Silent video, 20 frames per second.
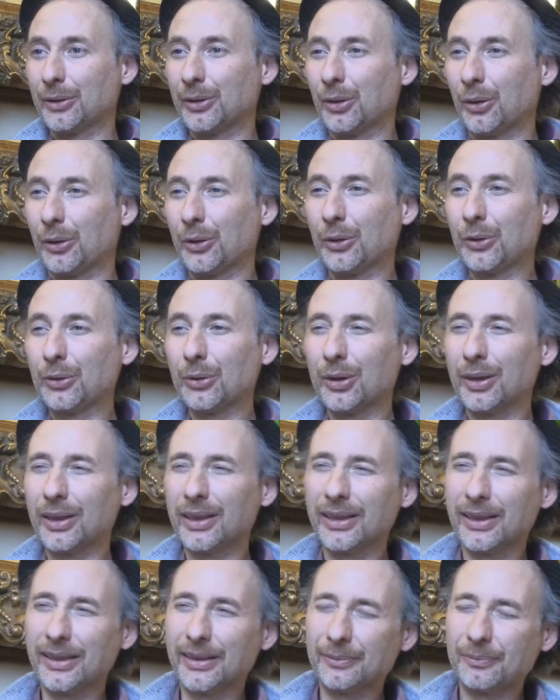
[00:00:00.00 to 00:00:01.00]
You know,
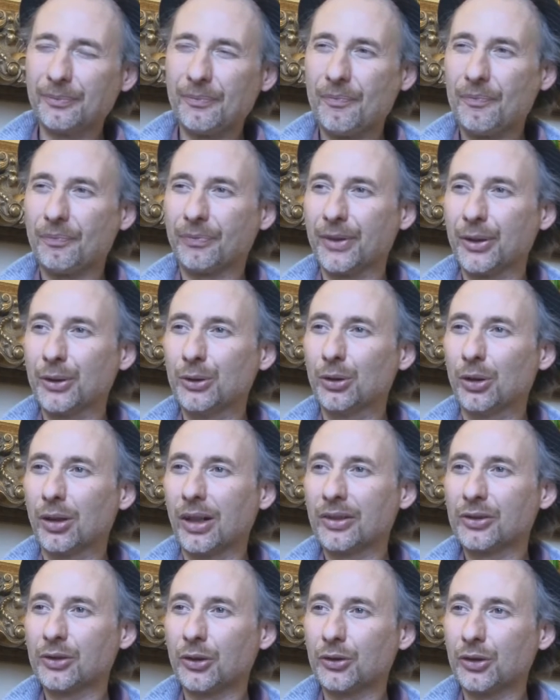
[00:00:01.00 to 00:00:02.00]
usually you don't
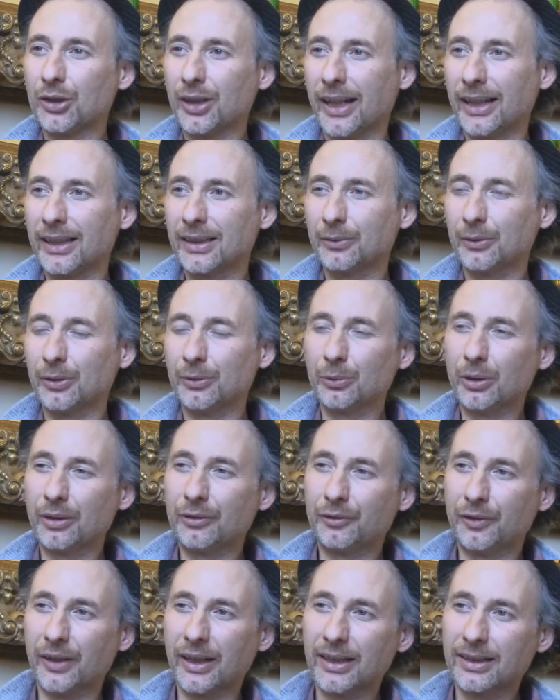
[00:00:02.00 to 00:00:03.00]
associate, we
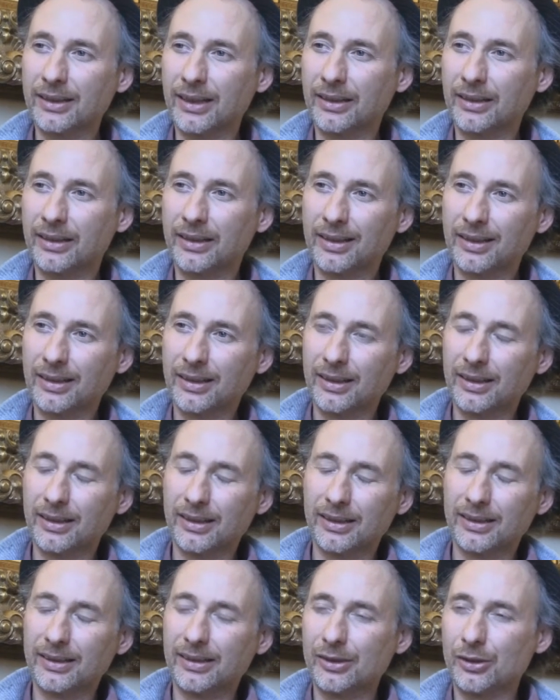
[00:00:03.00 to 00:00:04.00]
think that
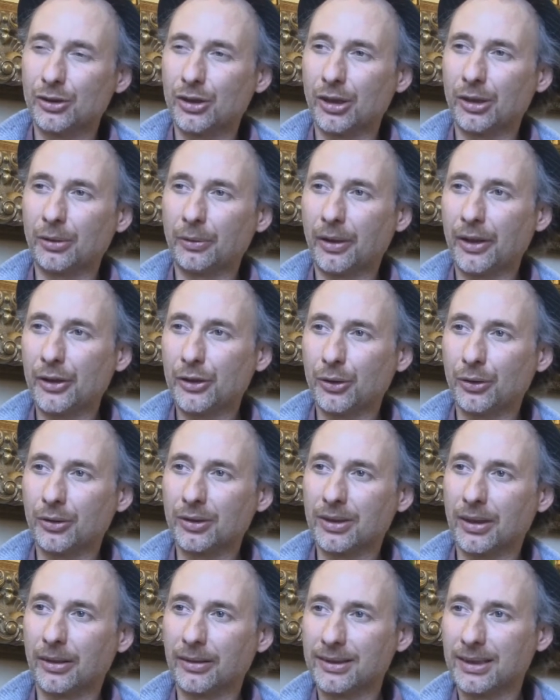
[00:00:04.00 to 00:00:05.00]

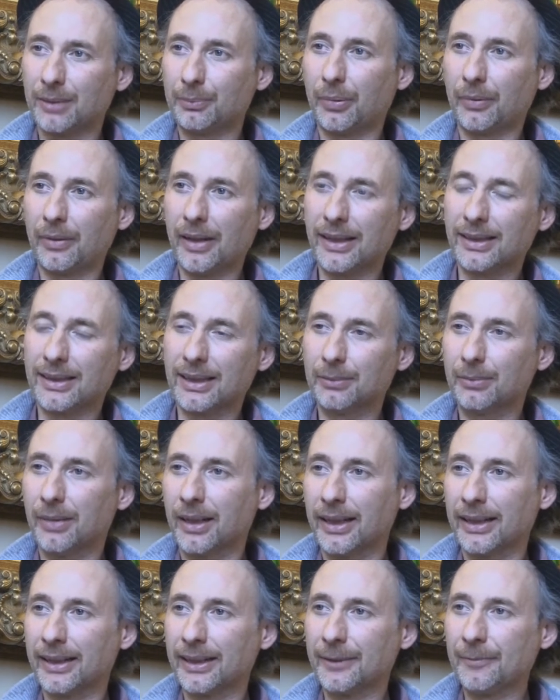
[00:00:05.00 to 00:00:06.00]
generations are separated
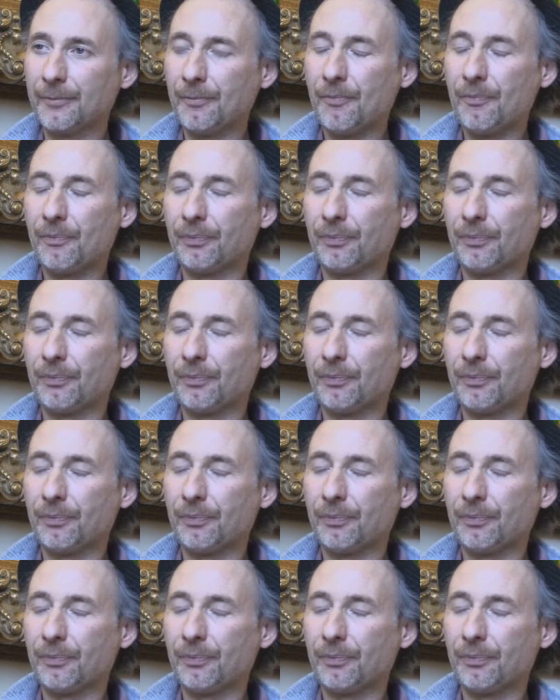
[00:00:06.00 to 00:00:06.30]
by.